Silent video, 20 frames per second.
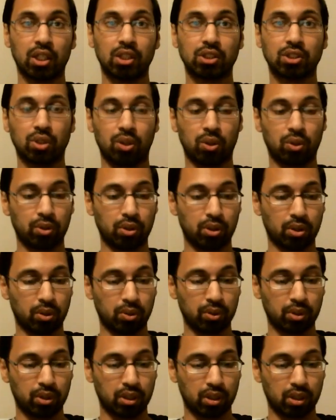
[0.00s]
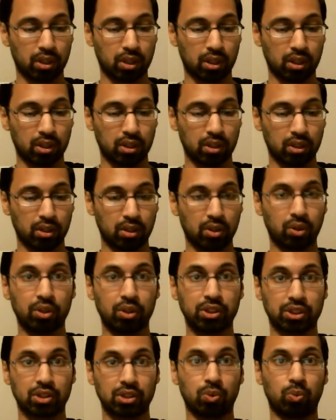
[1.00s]
So
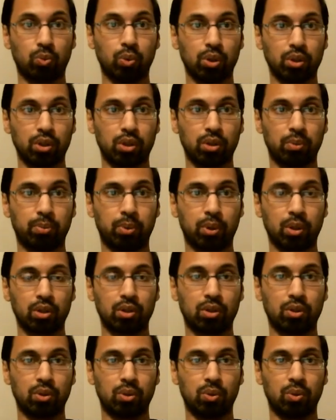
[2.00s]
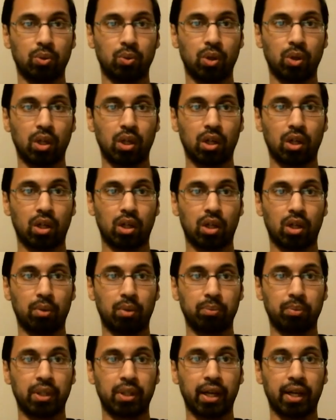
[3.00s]
this is a really good book to
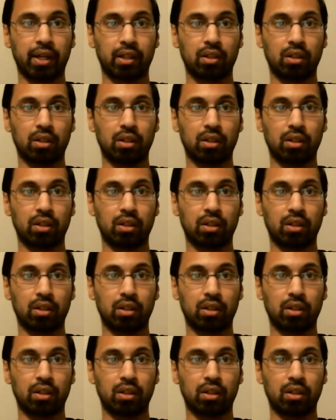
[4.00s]
get